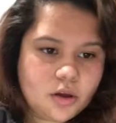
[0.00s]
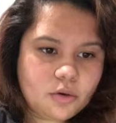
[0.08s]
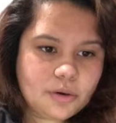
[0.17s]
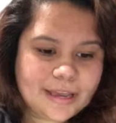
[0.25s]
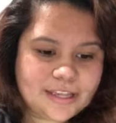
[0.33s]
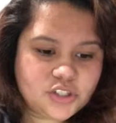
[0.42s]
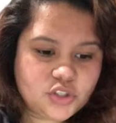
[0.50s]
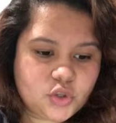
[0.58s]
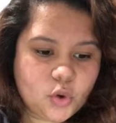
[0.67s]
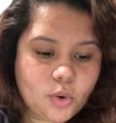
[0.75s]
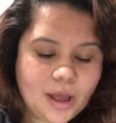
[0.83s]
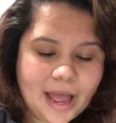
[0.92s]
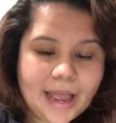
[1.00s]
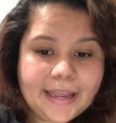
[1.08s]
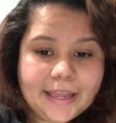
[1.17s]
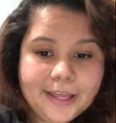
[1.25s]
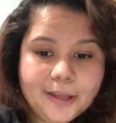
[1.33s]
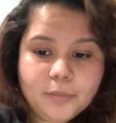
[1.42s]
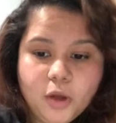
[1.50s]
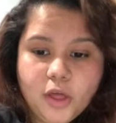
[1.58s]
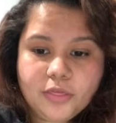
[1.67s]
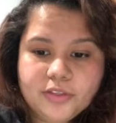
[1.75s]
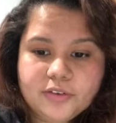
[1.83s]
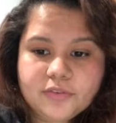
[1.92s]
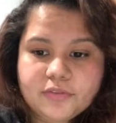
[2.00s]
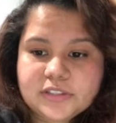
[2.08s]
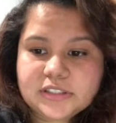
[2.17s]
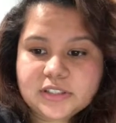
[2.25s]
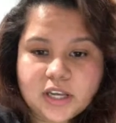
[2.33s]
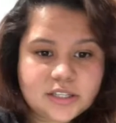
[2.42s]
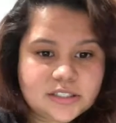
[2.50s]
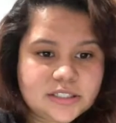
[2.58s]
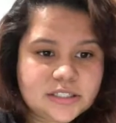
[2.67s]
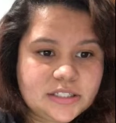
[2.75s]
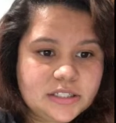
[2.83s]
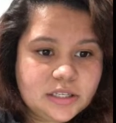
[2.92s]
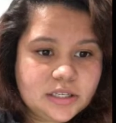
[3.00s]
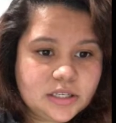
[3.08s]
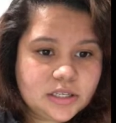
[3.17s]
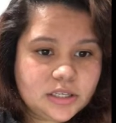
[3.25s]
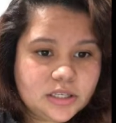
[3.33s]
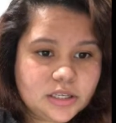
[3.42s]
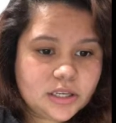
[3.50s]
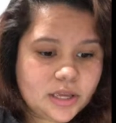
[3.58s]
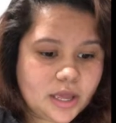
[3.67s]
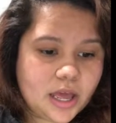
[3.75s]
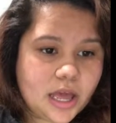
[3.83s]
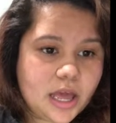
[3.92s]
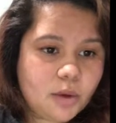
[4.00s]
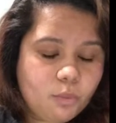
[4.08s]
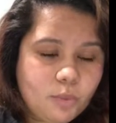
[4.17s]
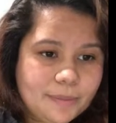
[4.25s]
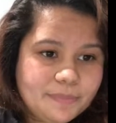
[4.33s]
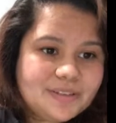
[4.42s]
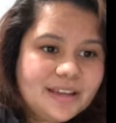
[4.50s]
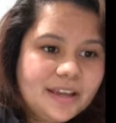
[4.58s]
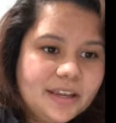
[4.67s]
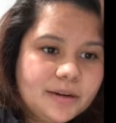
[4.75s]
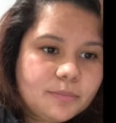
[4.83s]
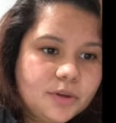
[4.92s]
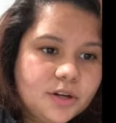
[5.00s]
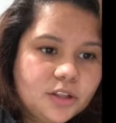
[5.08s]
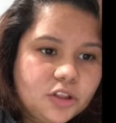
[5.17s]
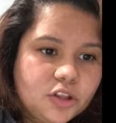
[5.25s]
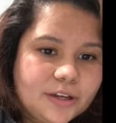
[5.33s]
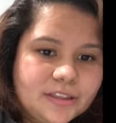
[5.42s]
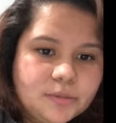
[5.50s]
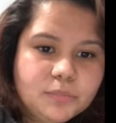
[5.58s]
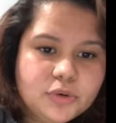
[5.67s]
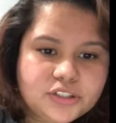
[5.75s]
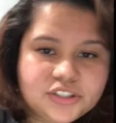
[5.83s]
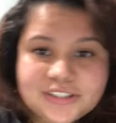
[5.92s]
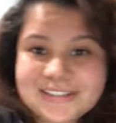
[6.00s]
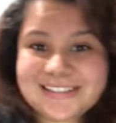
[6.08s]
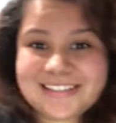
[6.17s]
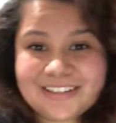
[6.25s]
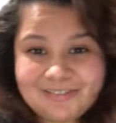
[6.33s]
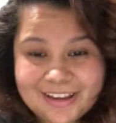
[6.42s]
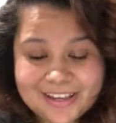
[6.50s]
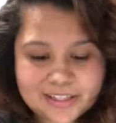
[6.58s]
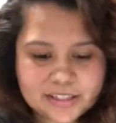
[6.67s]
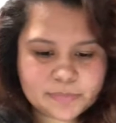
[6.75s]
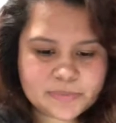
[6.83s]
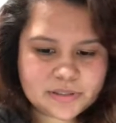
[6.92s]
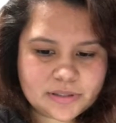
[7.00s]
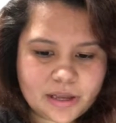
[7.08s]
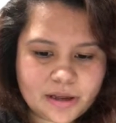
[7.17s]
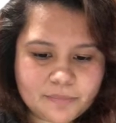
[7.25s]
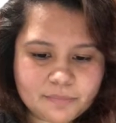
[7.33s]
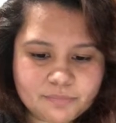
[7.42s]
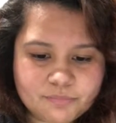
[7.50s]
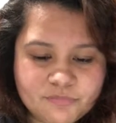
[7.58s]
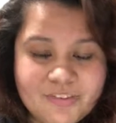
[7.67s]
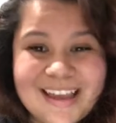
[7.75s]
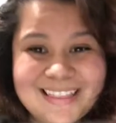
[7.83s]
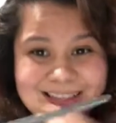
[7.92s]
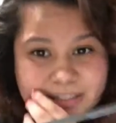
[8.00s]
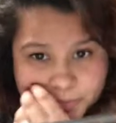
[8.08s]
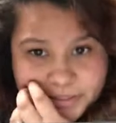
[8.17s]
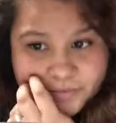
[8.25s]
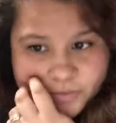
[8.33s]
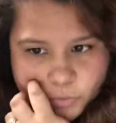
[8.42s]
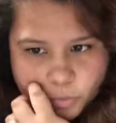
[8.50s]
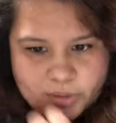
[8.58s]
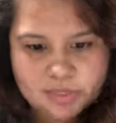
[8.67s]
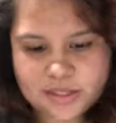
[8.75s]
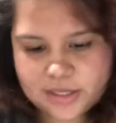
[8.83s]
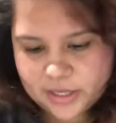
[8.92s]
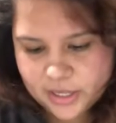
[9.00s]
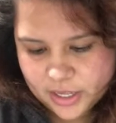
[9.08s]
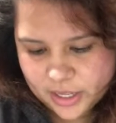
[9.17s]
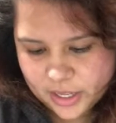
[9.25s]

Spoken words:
Okay, so I am on the Vasanti website, and I'm gonna look at the brushes and see if I can find the specific one, the